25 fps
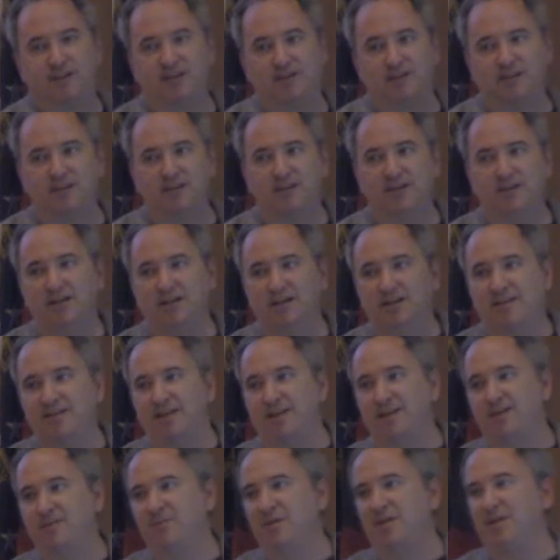and
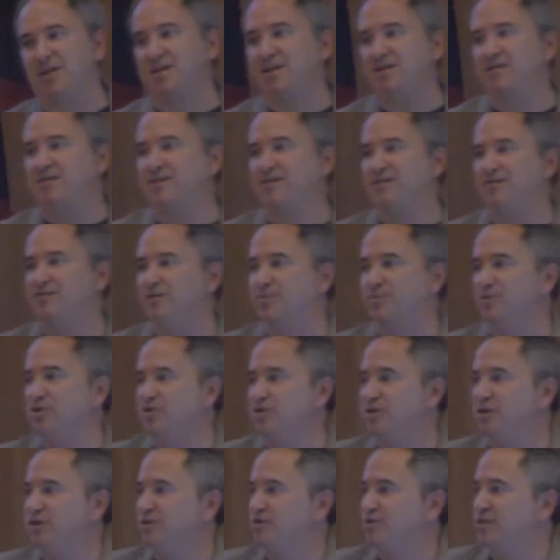they could be anything from
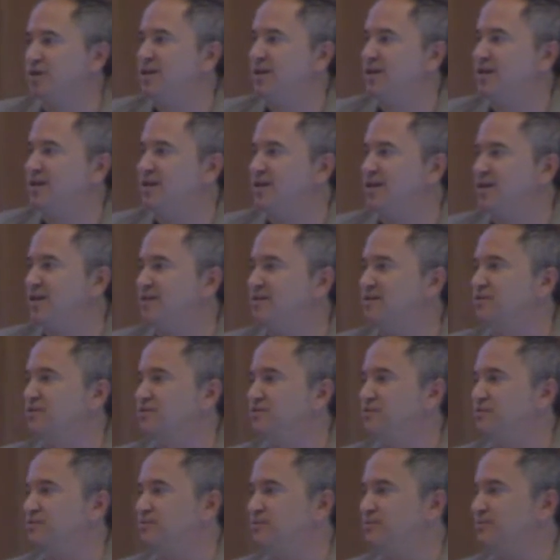who killed Kennedy
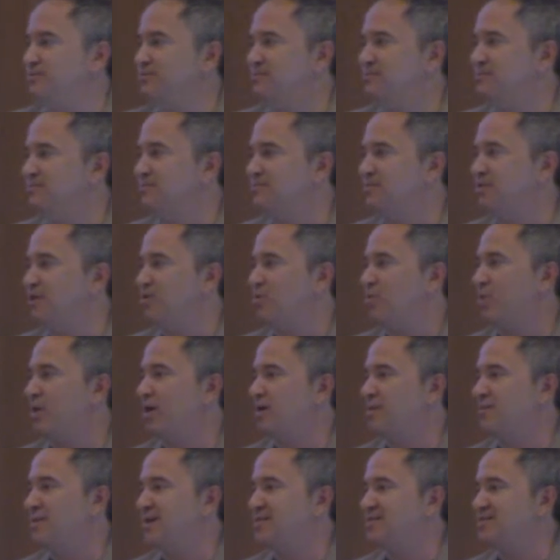to,
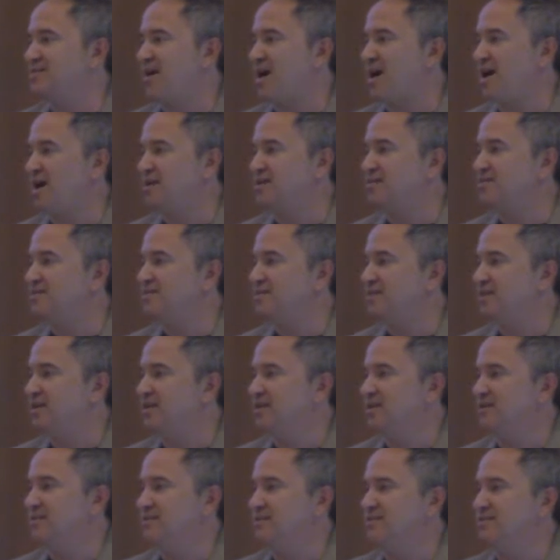where are my socks,
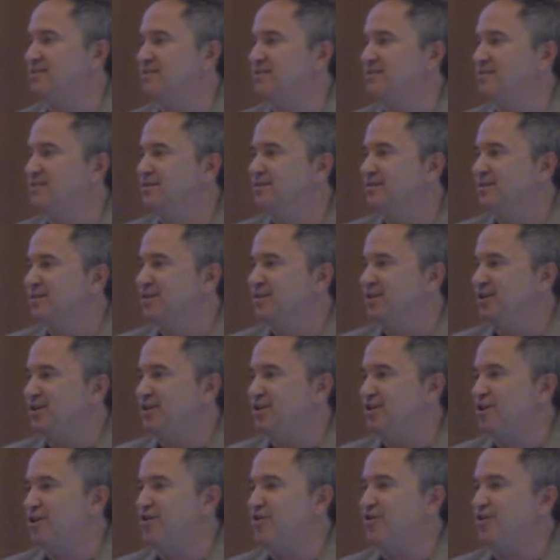and
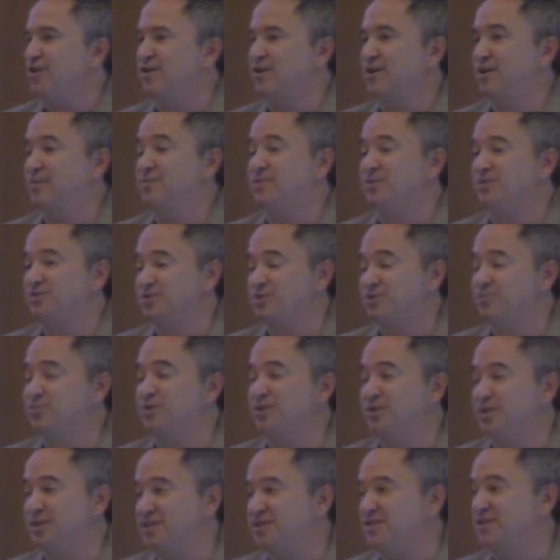there's some
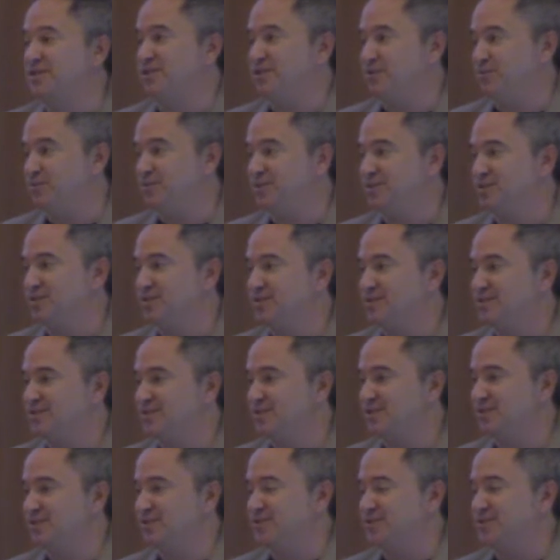really silly ones,
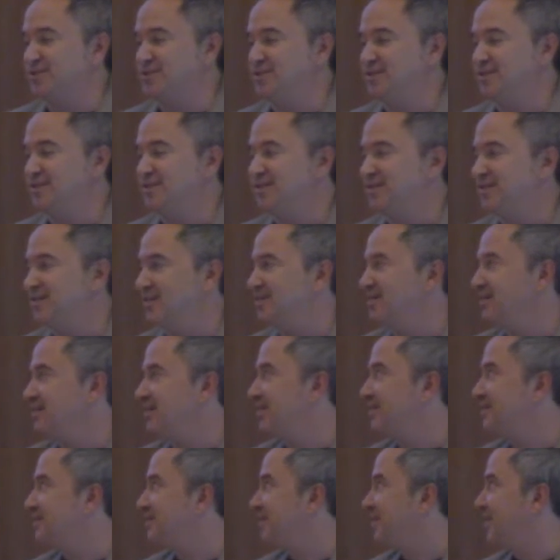seriously,
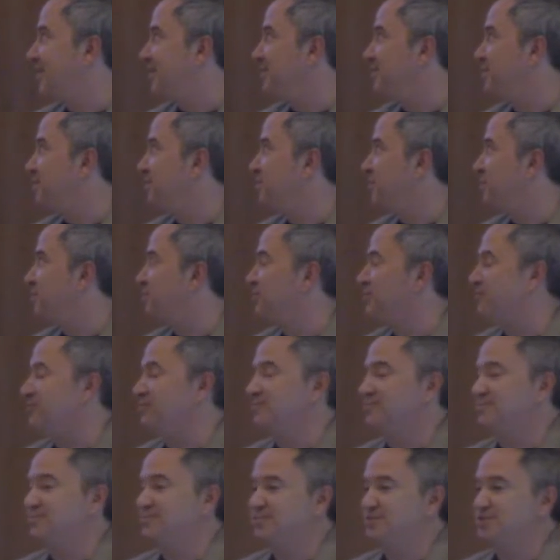that
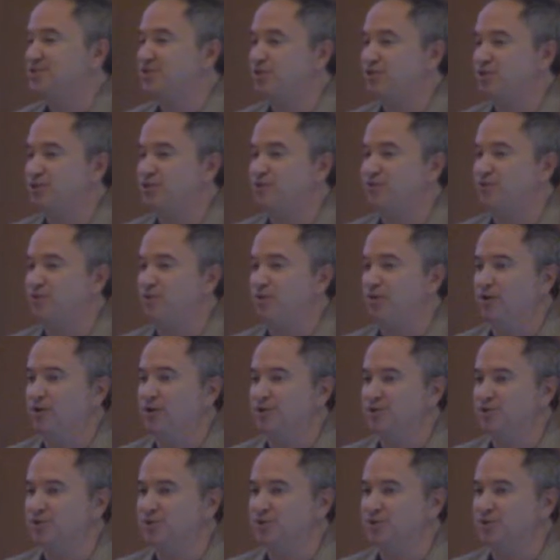people search for on